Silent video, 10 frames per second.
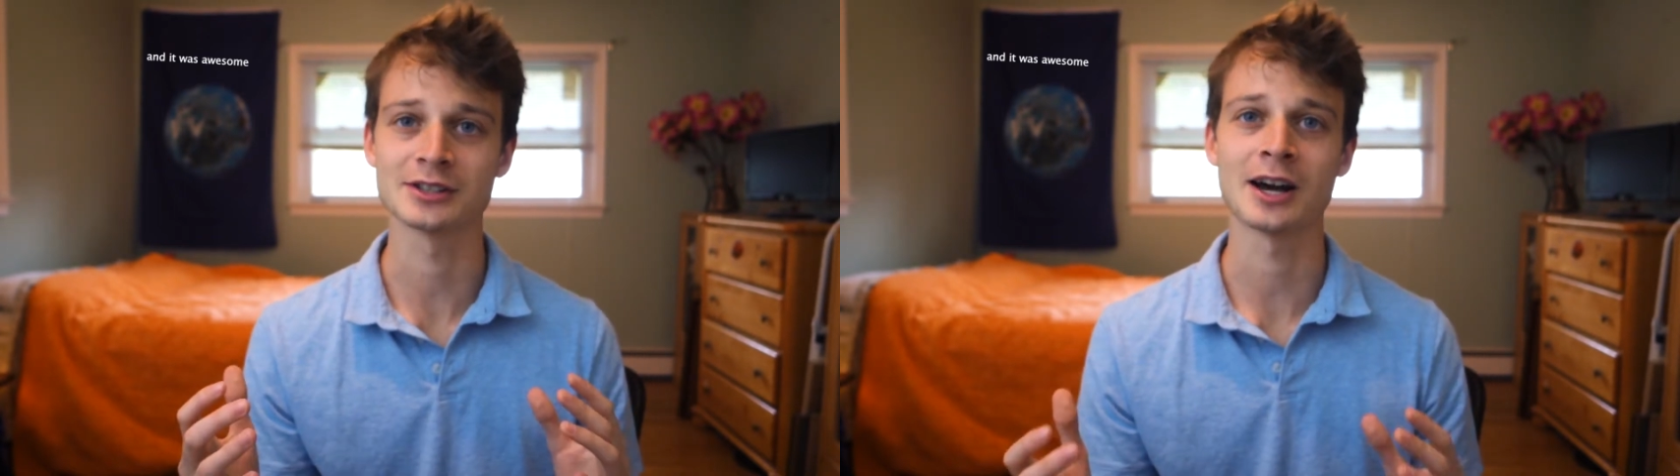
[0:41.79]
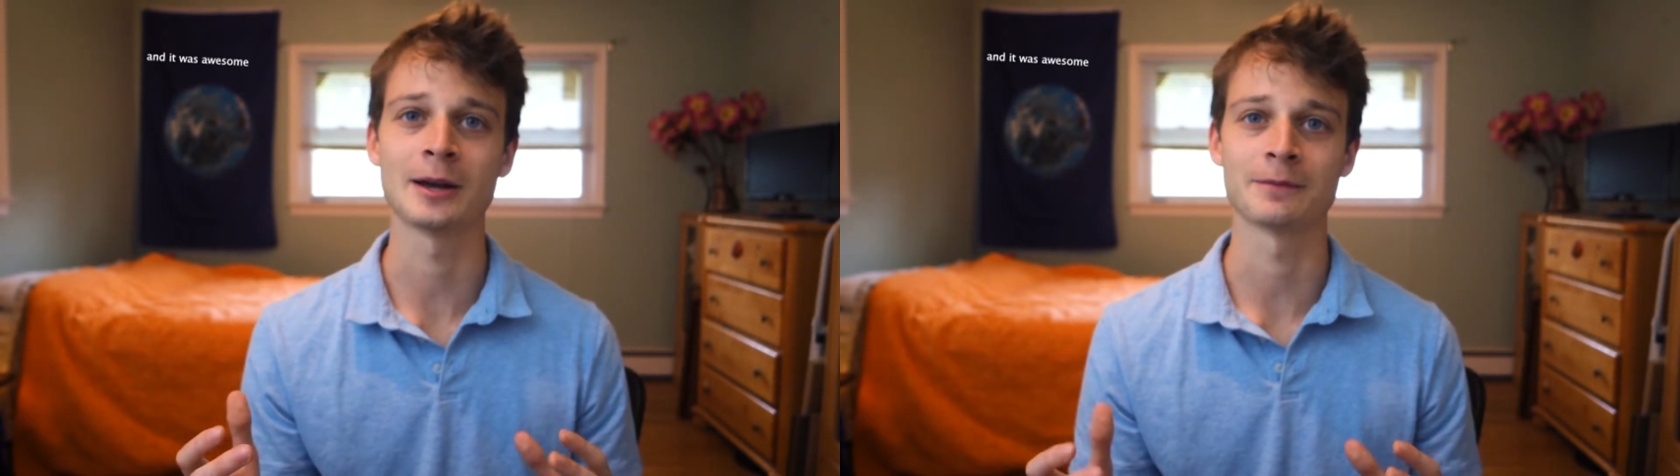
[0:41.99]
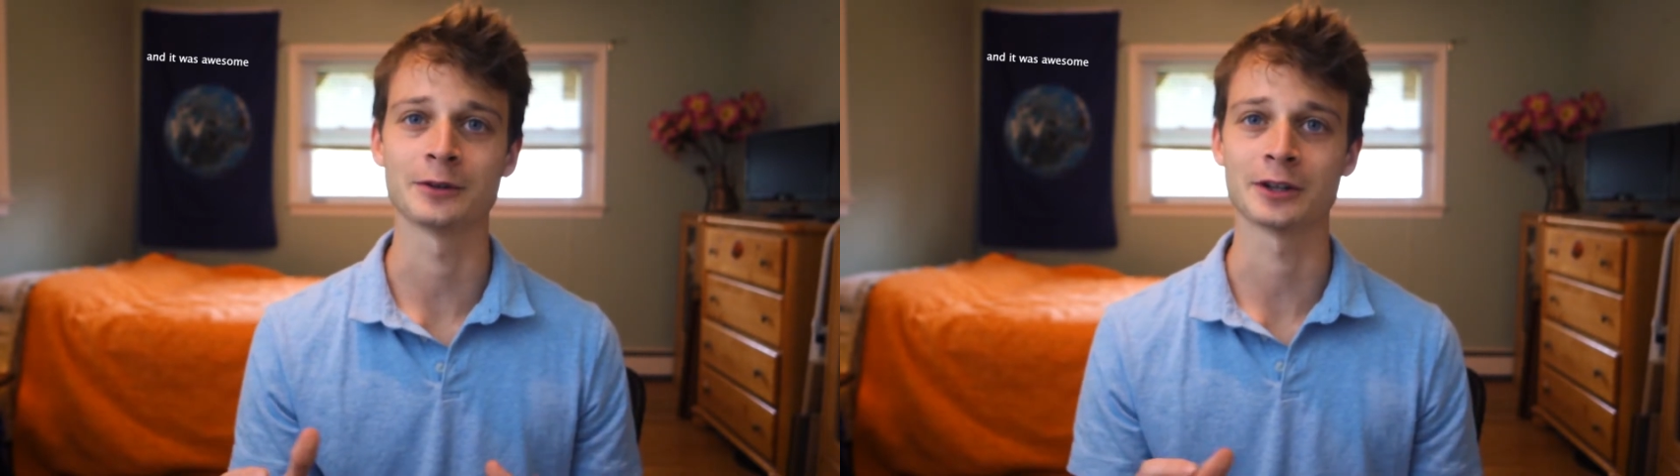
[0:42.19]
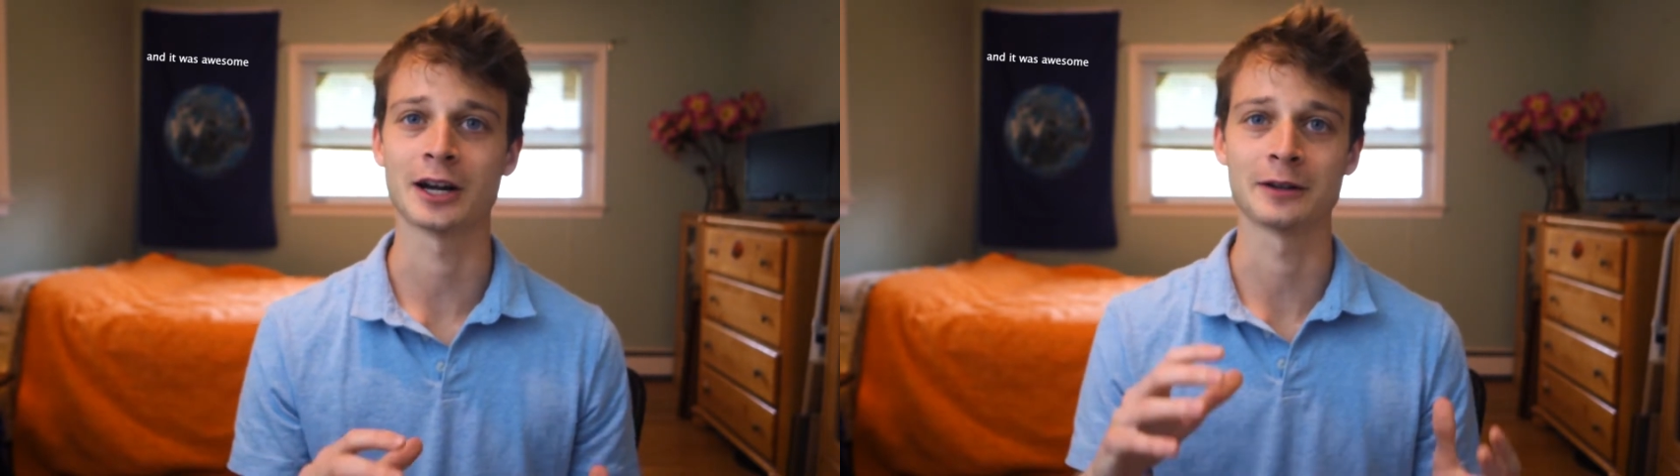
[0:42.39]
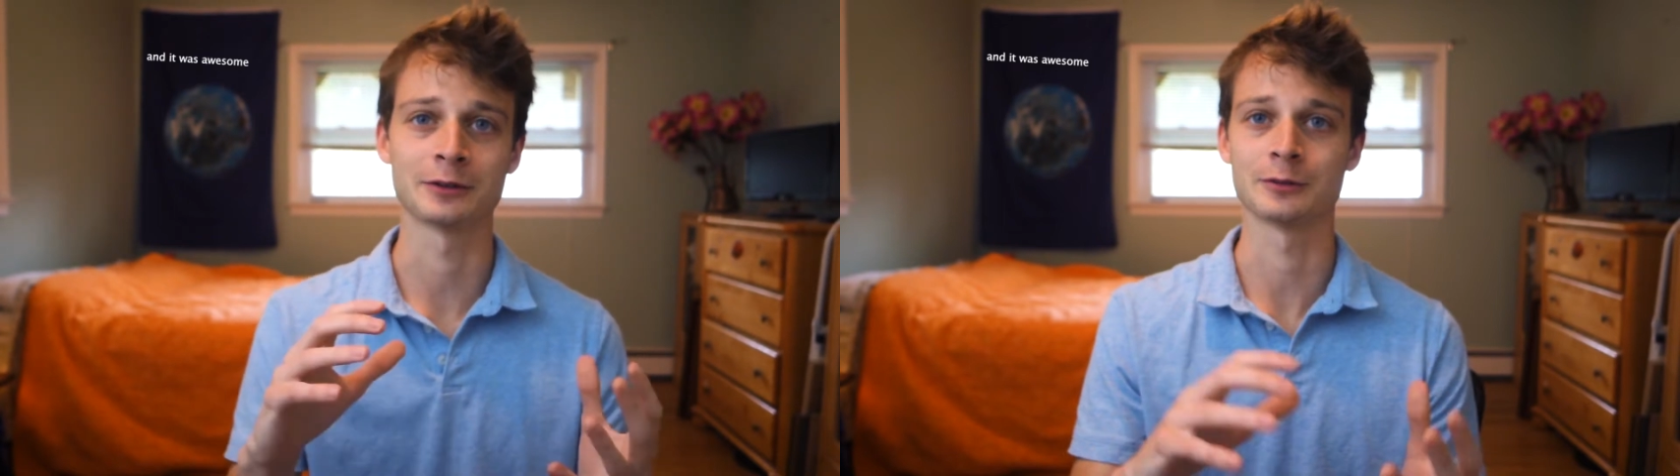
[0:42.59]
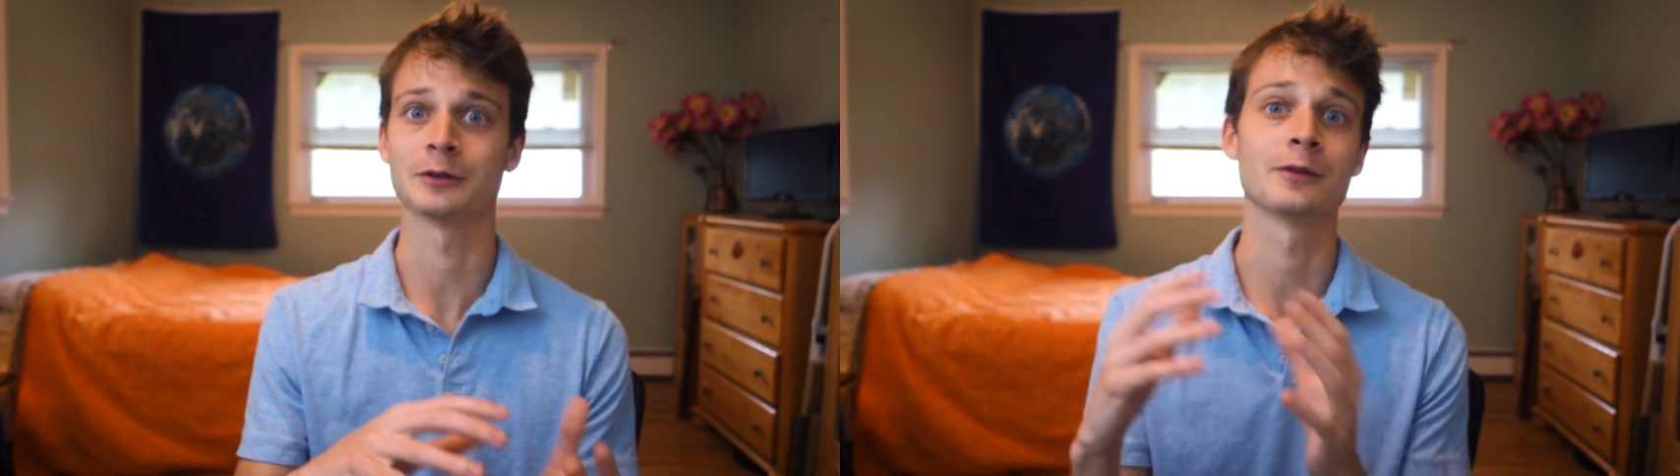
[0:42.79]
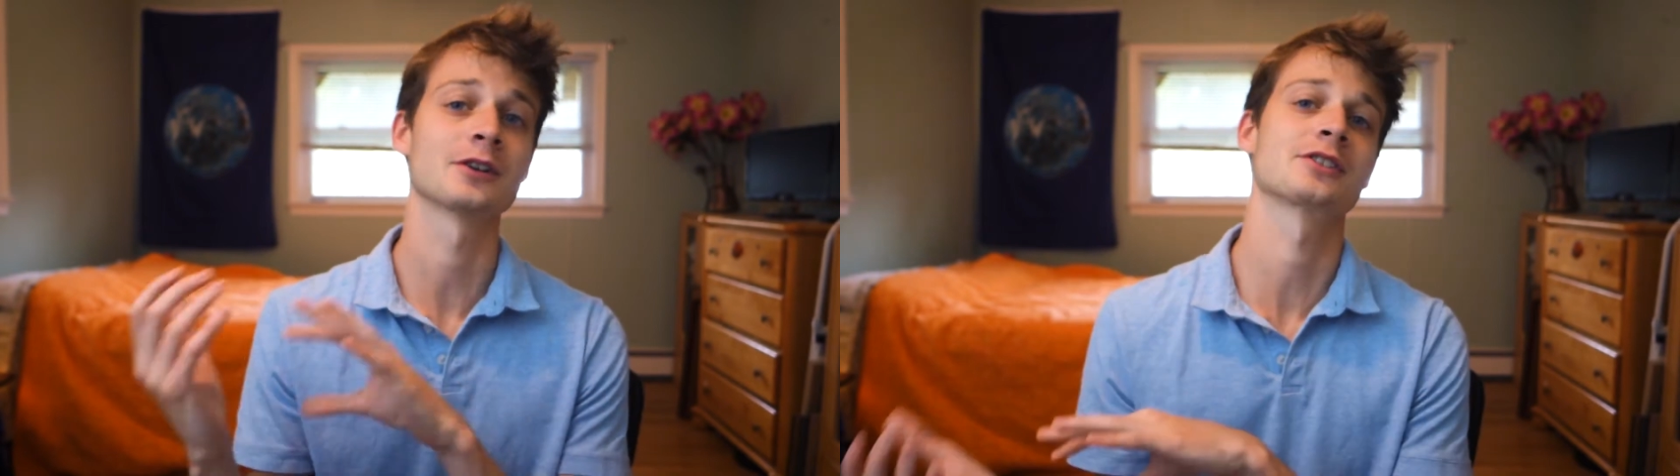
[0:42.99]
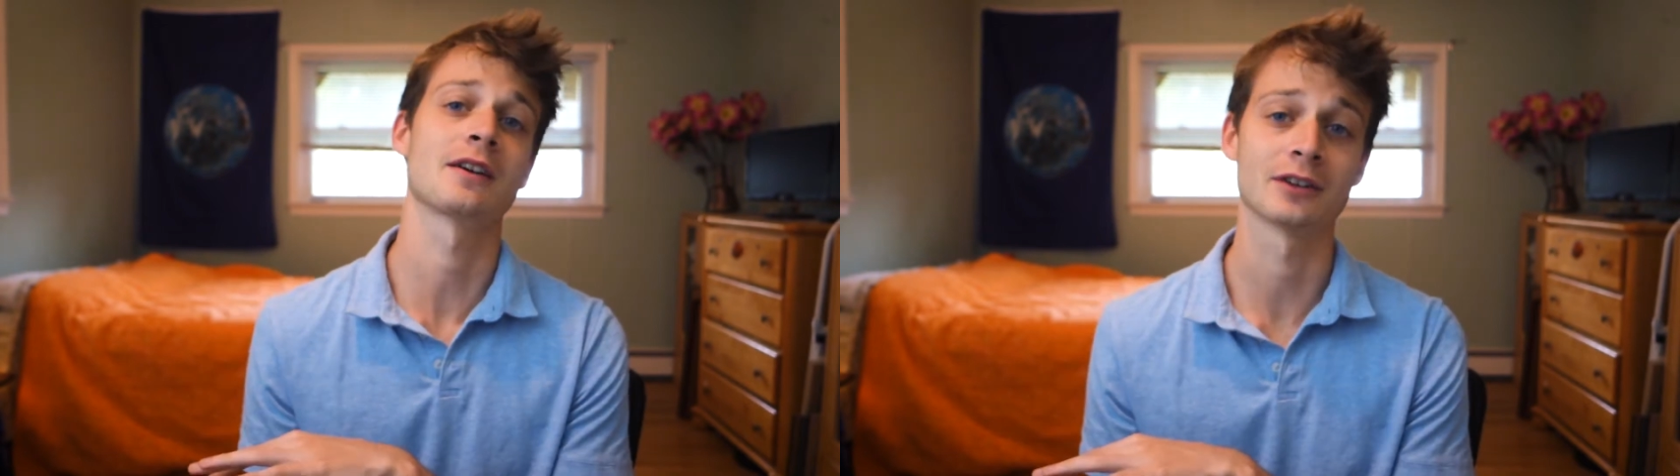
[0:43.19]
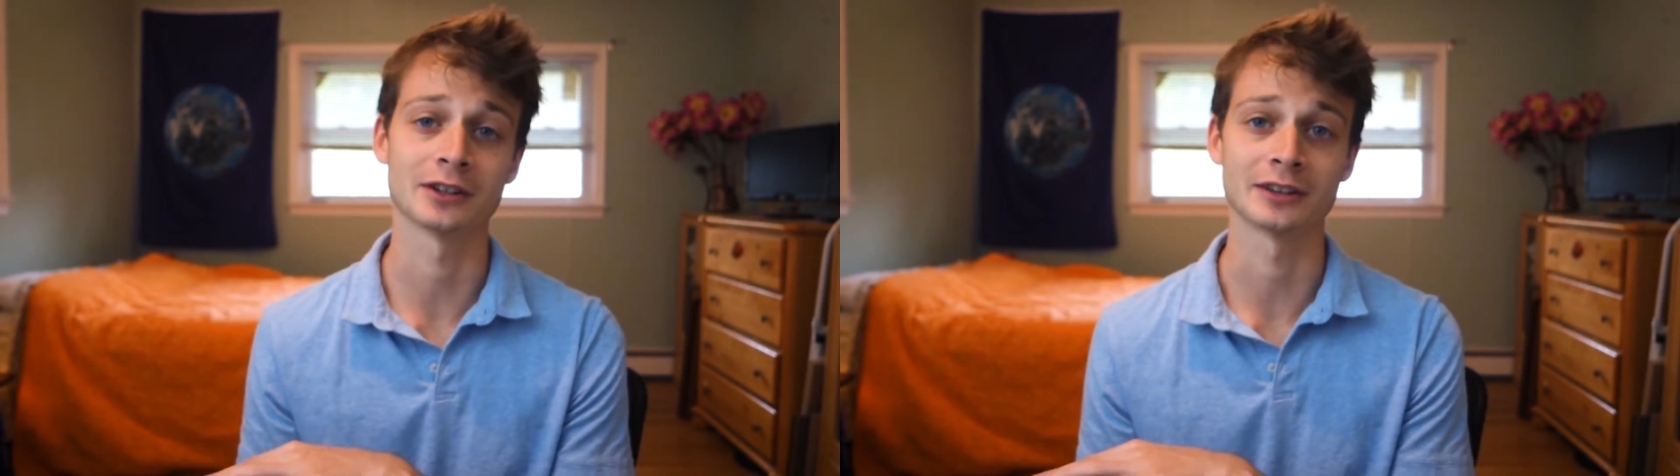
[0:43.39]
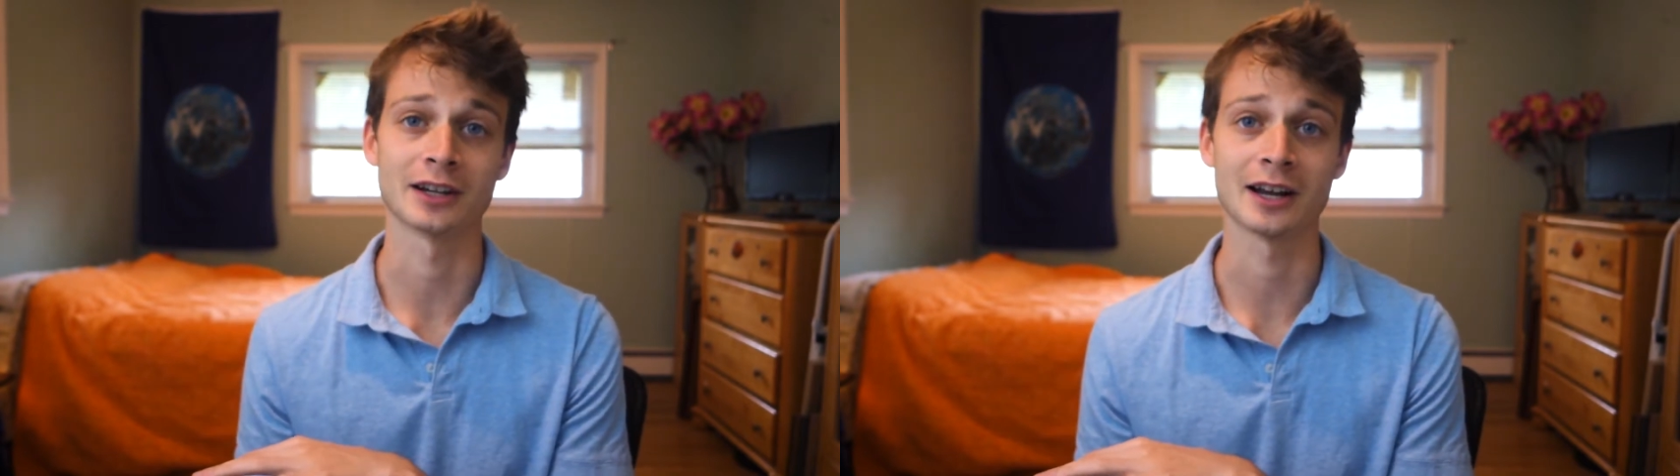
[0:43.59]
time for kind of to reverse
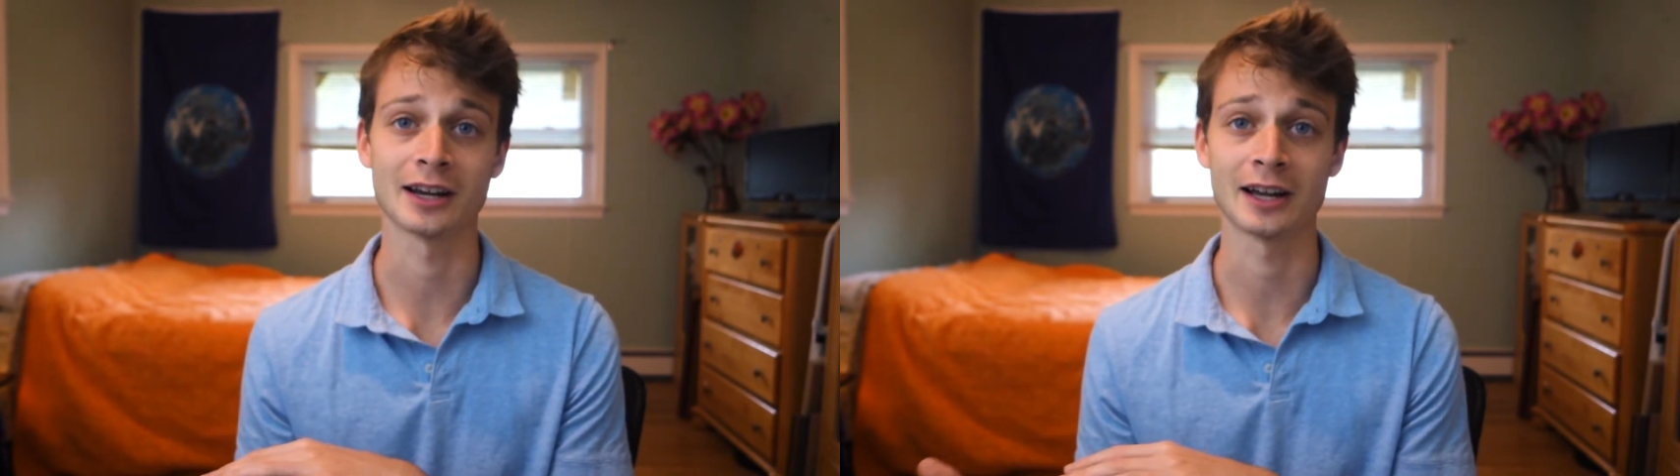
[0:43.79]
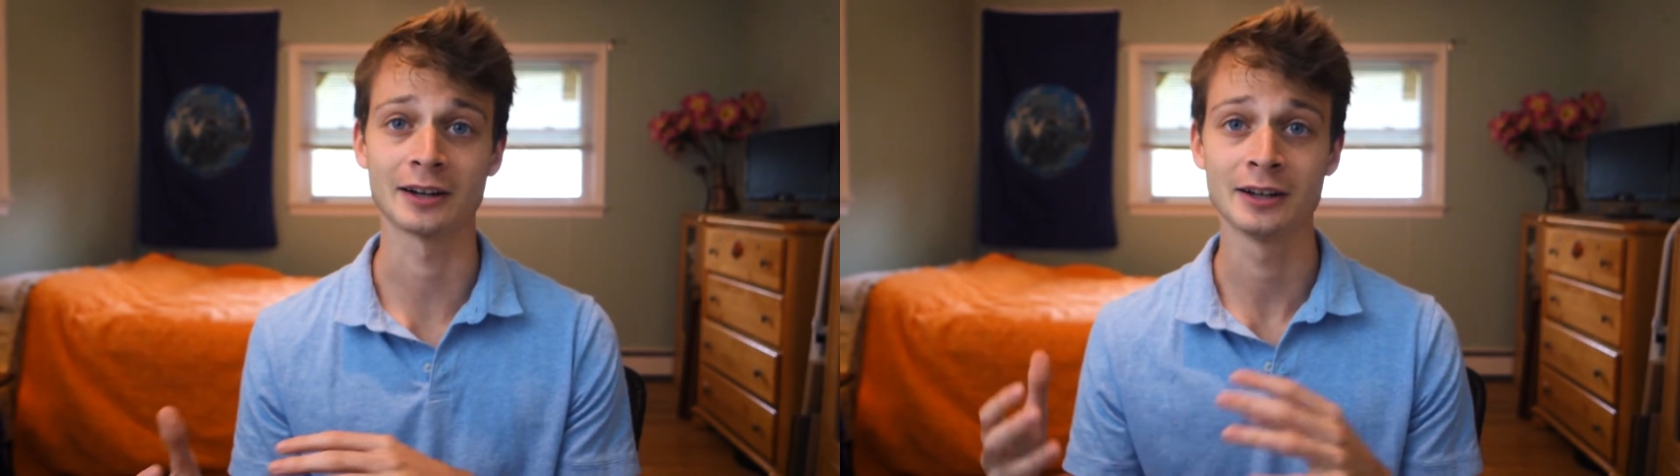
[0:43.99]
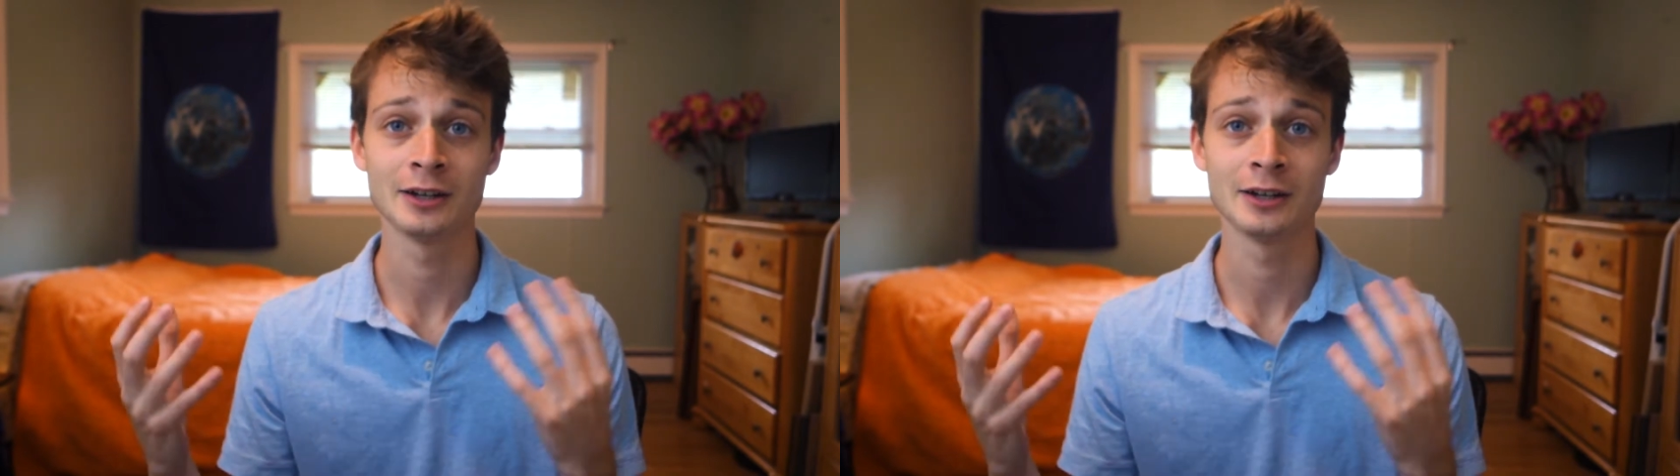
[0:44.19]
everything that I had